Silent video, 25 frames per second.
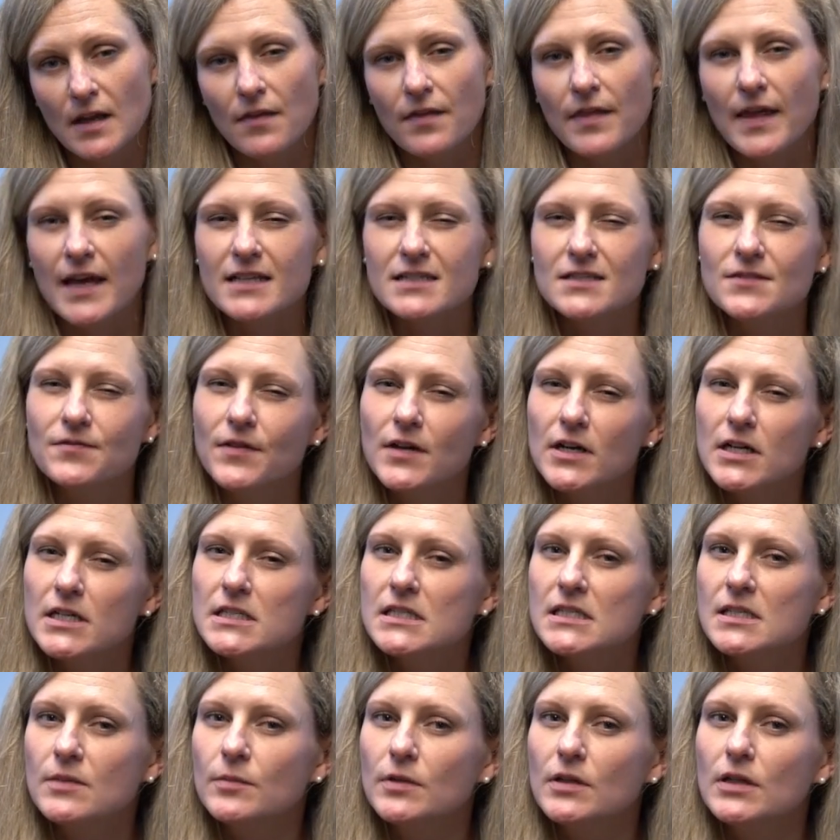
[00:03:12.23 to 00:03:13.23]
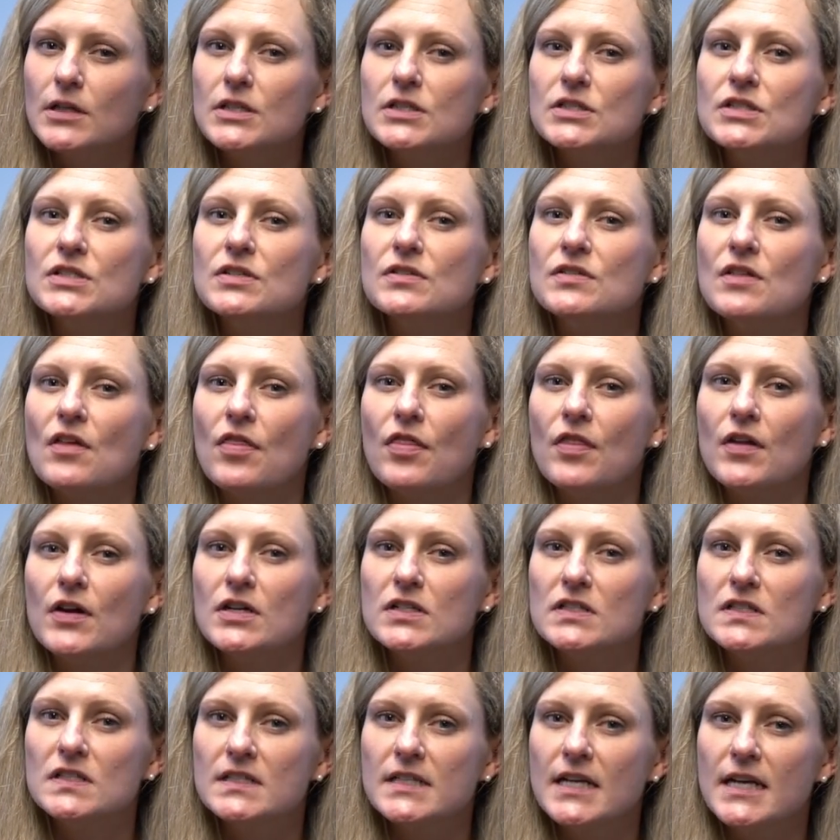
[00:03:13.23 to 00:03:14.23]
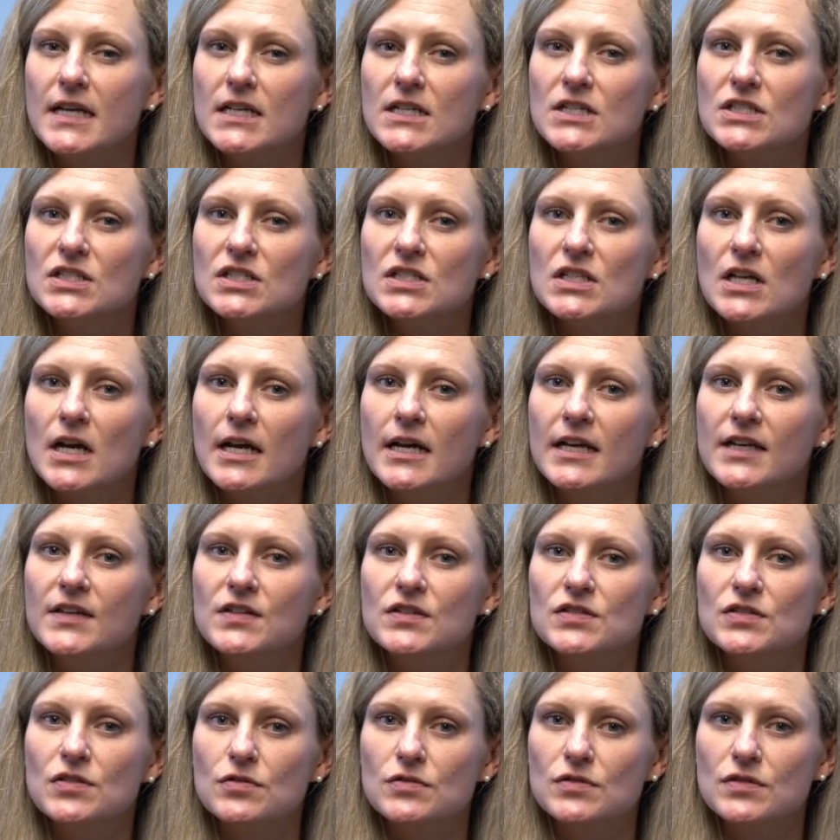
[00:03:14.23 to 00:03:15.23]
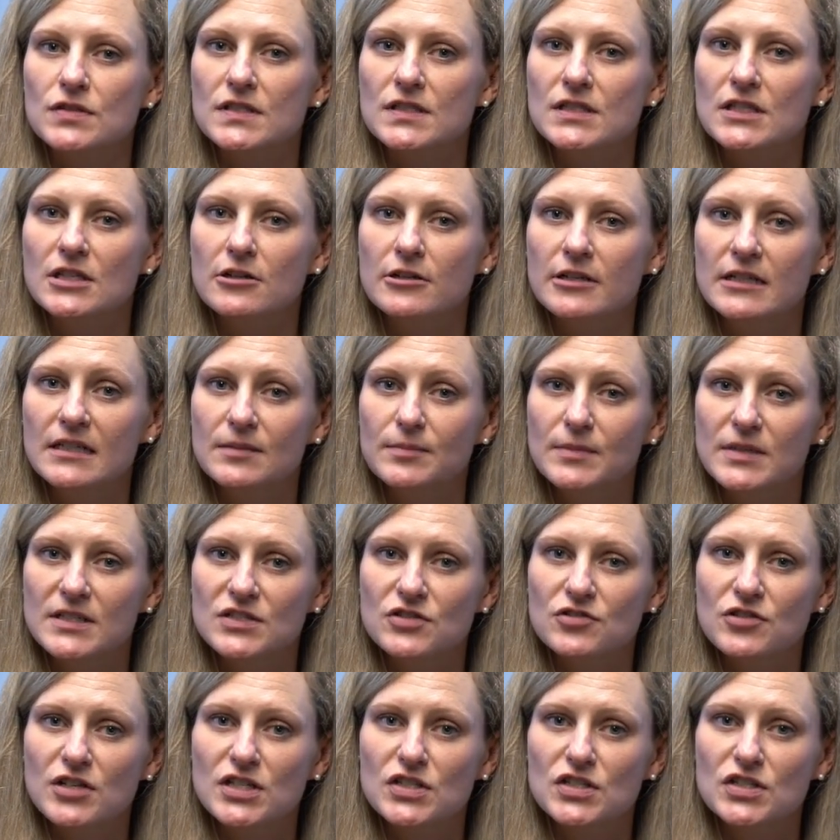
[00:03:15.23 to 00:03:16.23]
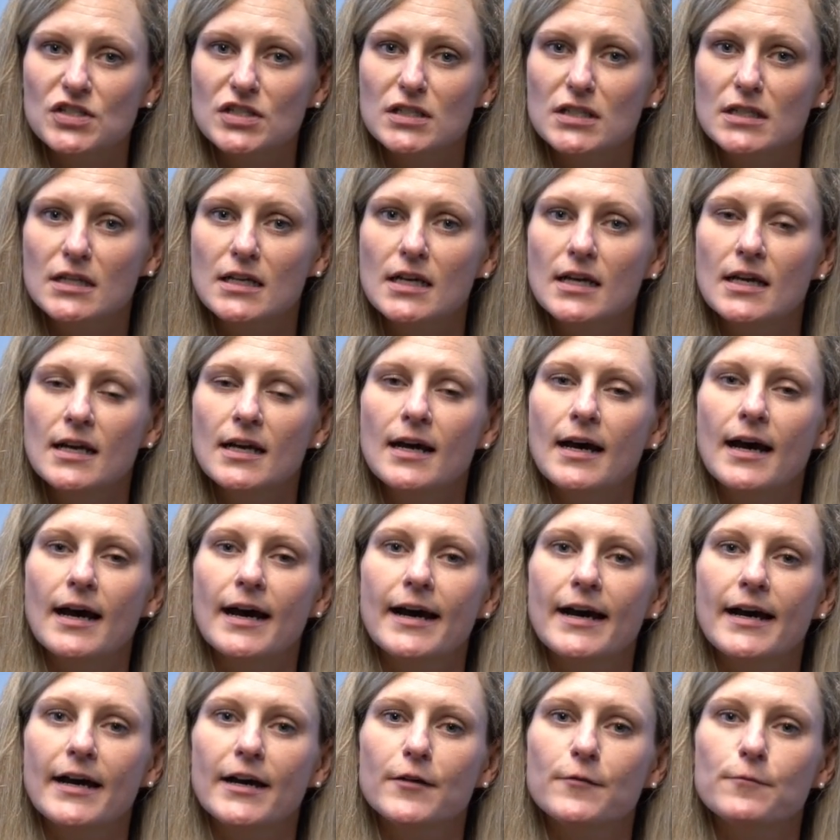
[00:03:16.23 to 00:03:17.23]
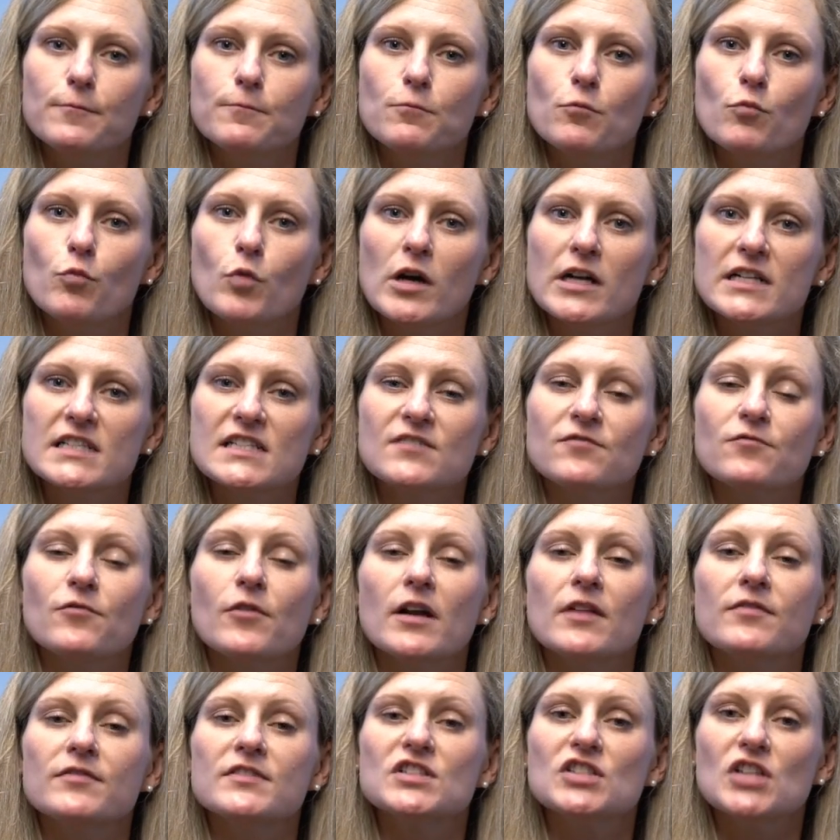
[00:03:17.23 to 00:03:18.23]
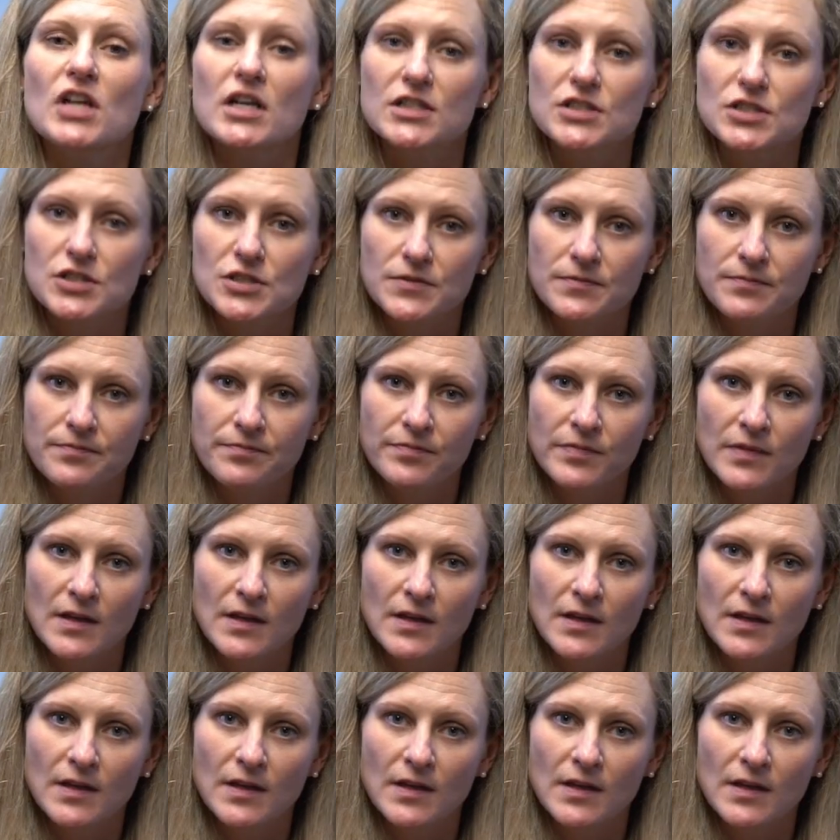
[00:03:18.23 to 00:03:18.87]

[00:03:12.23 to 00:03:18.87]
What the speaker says: That's very similar to the 3rd stage in the Social Security Administration, where it's in front of a judge.